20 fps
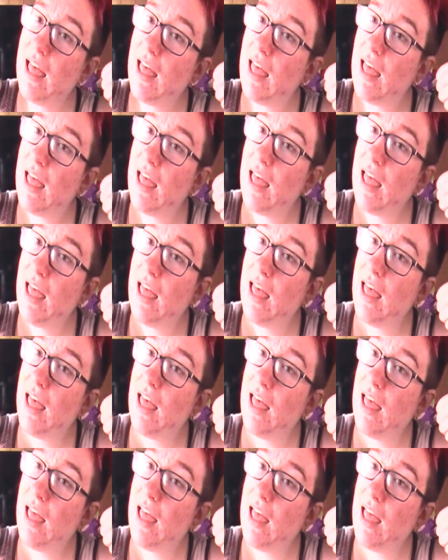
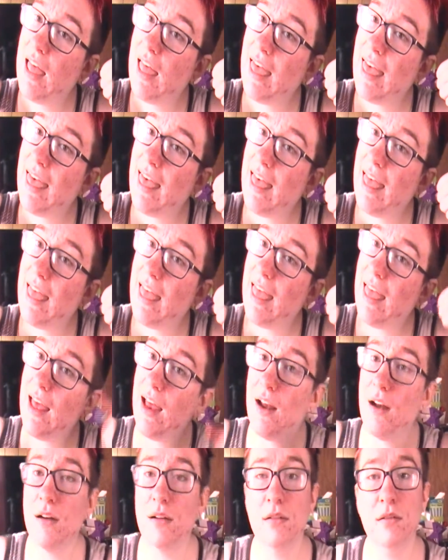
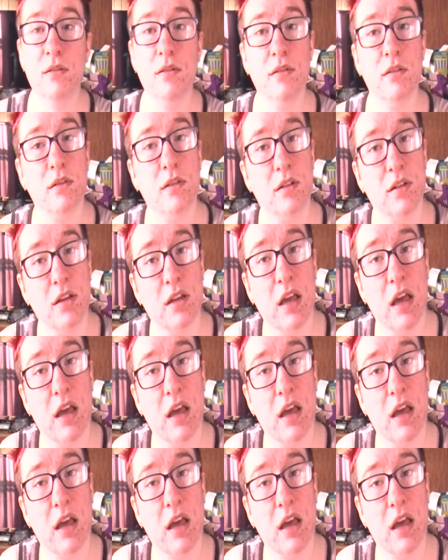Nobody speaks.